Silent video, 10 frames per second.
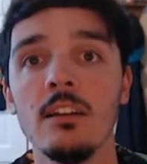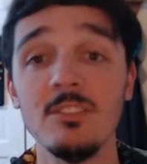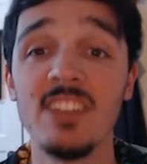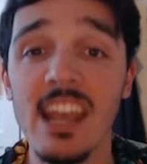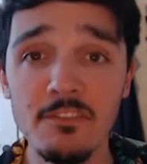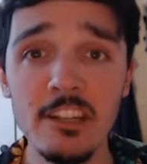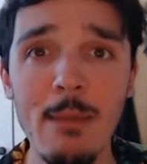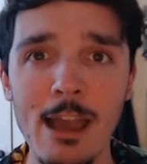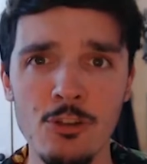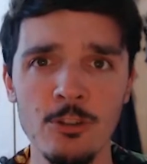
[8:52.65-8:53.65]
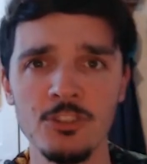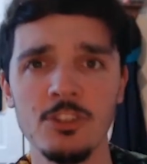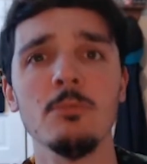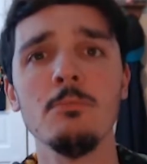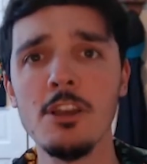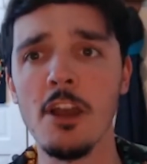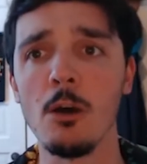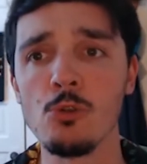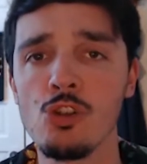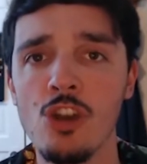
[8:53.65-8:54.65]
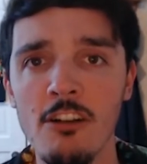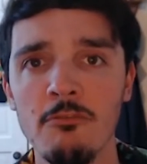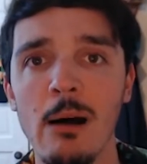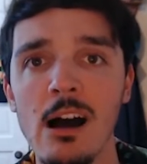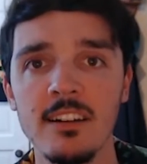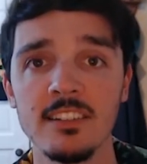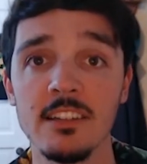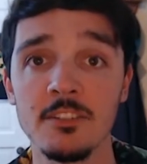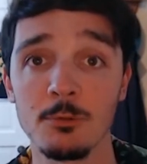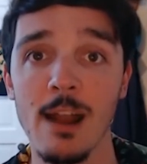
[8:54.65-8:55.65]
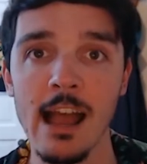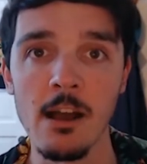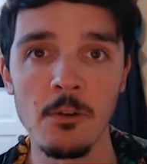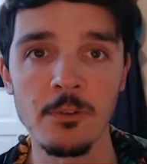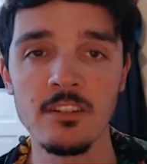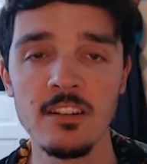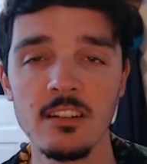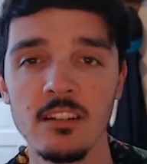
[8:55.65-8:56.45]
safety measures to, shove boxes around.